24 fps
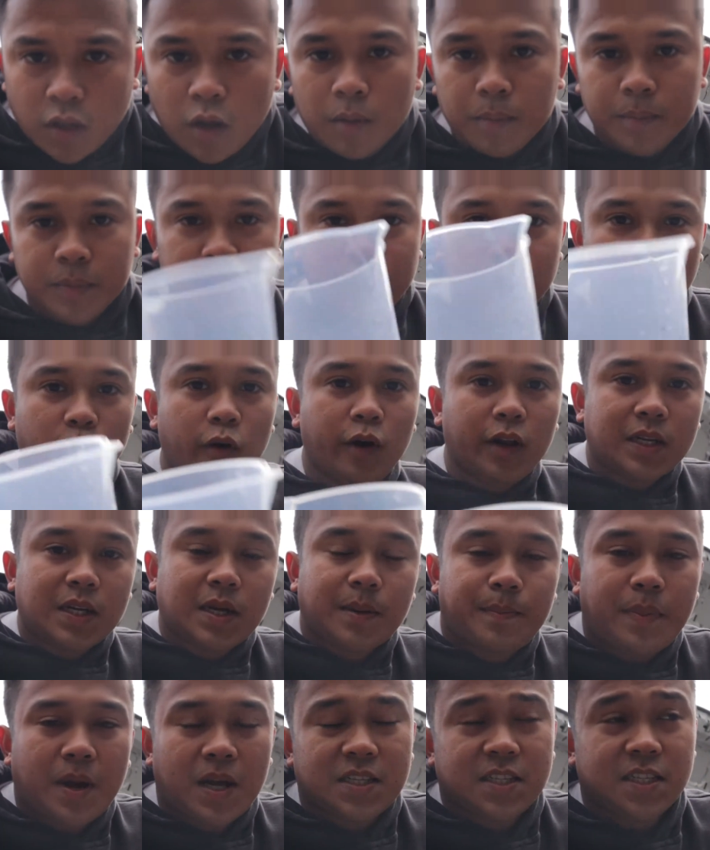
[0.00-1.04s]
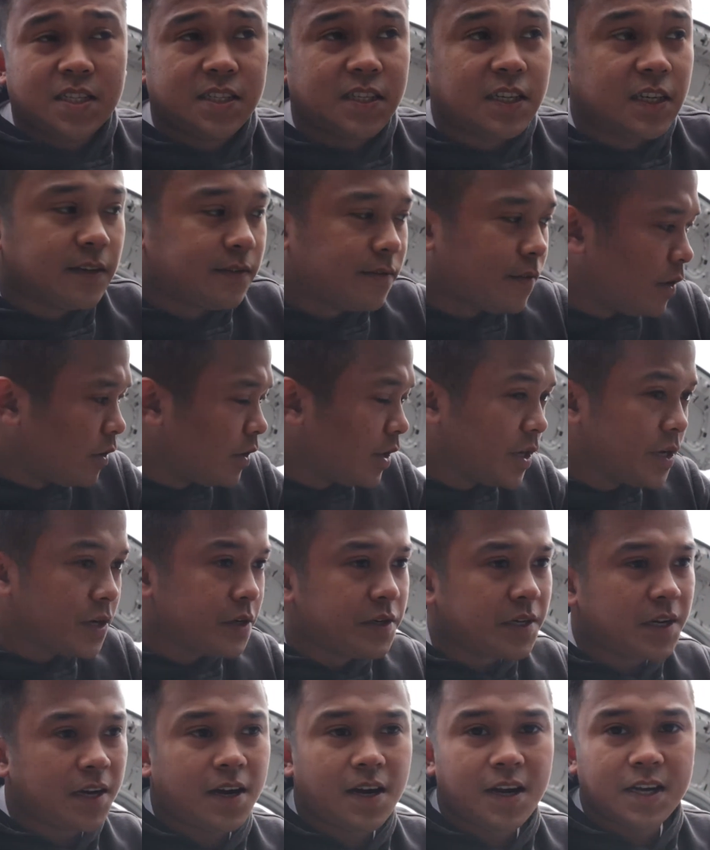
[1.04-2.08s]
up the oil capacity for the
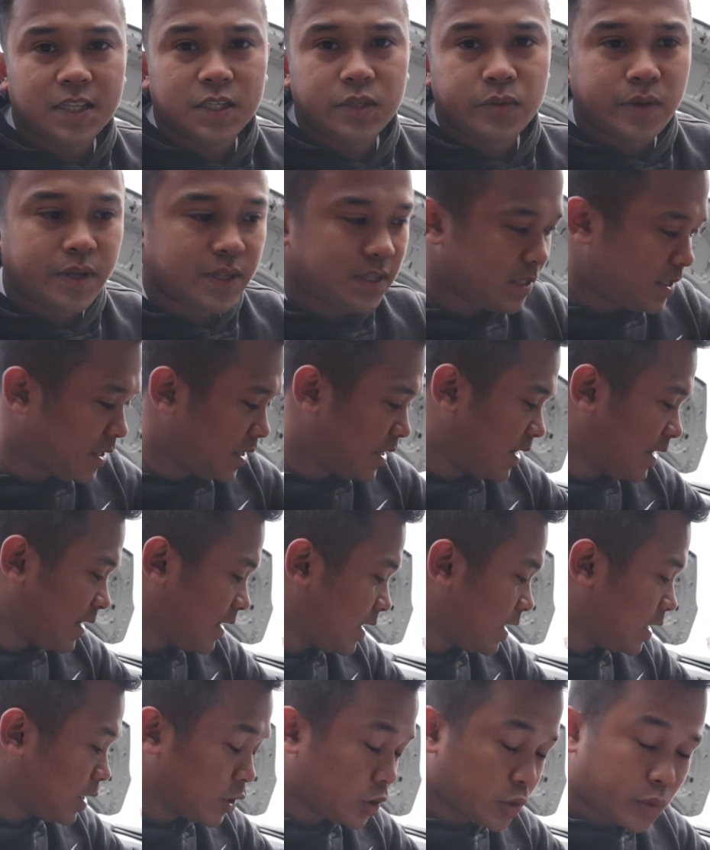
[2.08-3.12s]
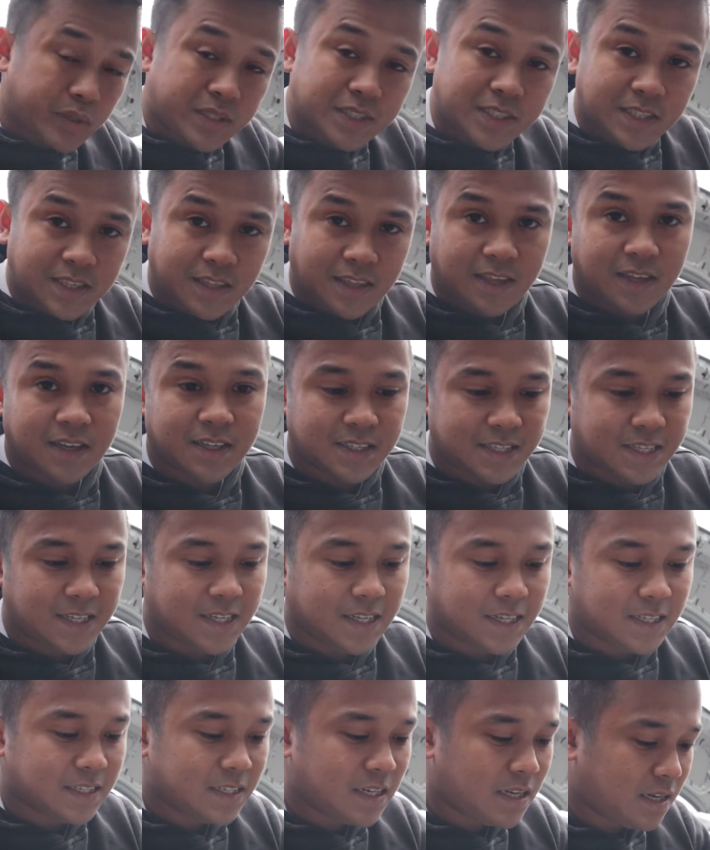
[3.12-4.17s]
Hyundai i20
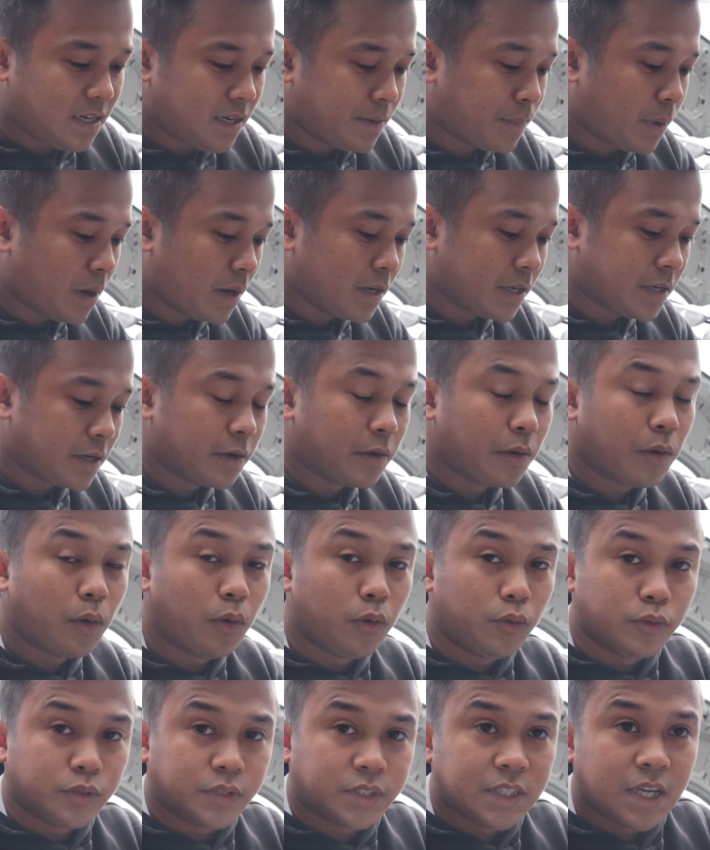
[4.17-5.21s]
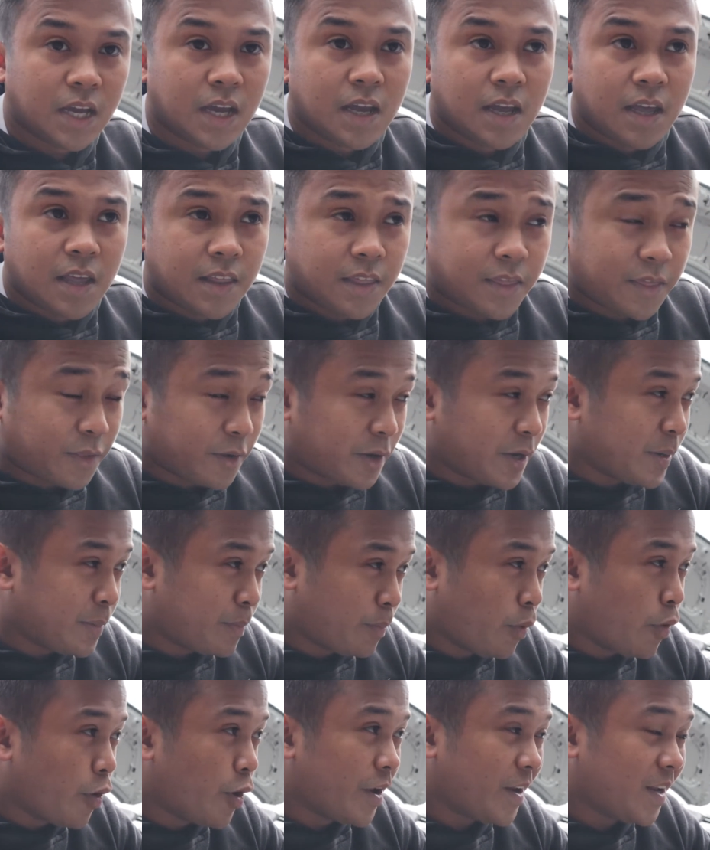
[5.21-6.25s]
2013. Apparently it holds
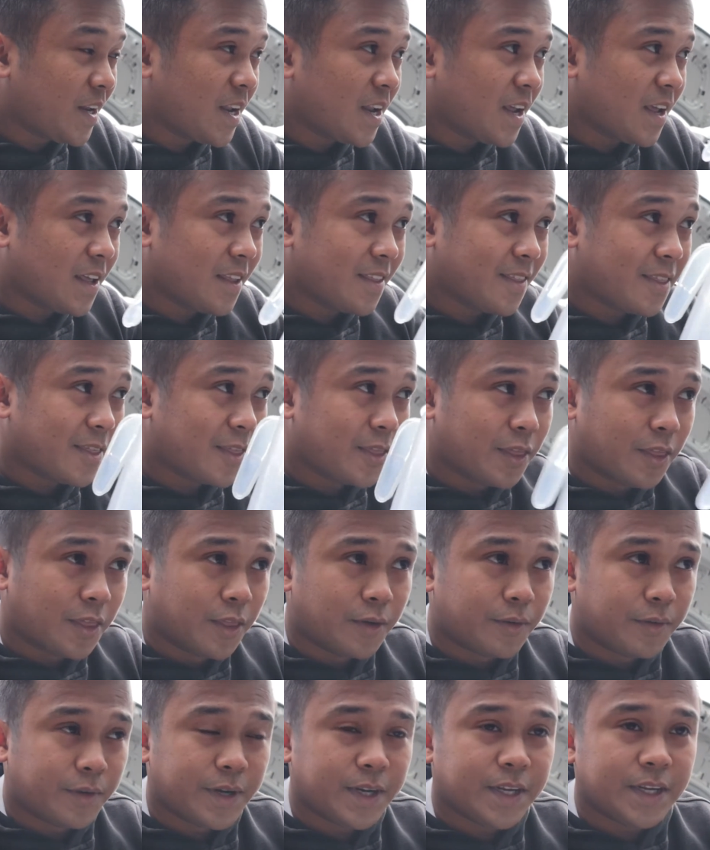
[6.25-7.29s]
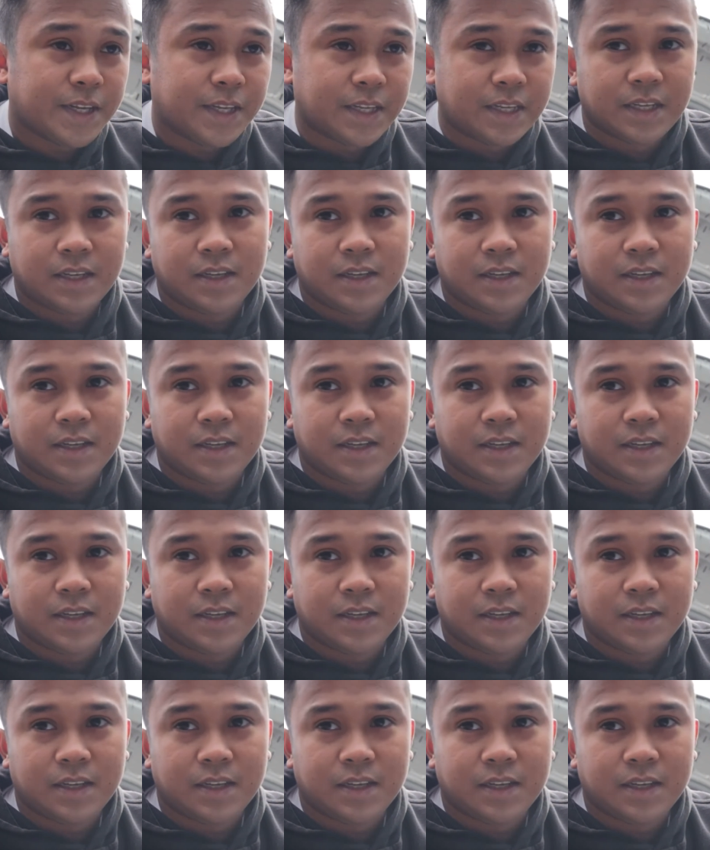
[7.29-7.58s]
3.3